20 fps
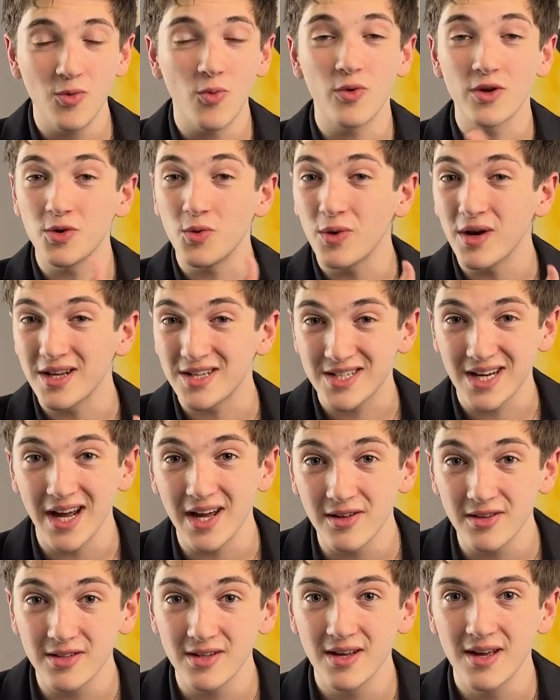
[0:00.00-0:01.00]
when you were a
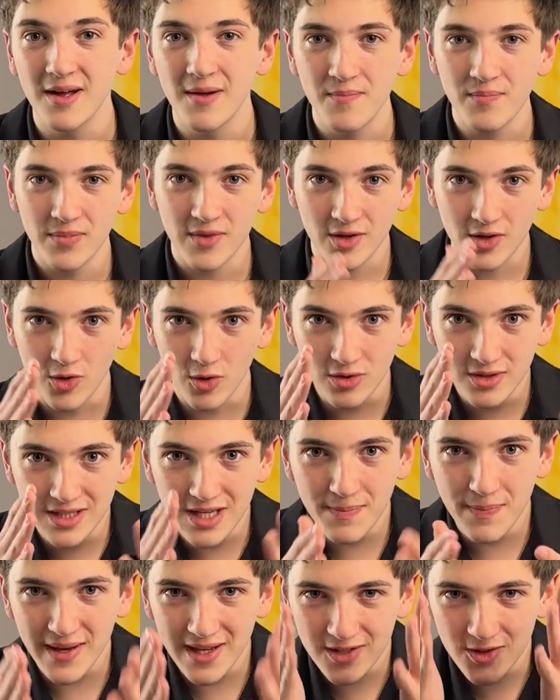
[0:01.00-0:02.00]
child, go
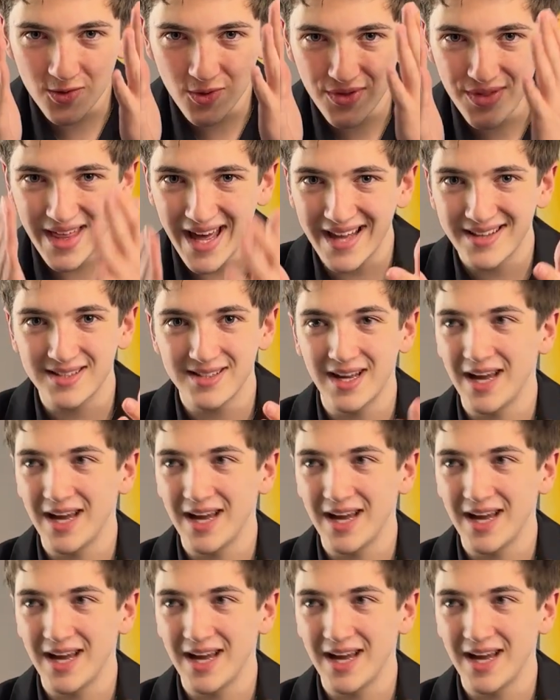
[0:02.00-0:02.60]
deep into that.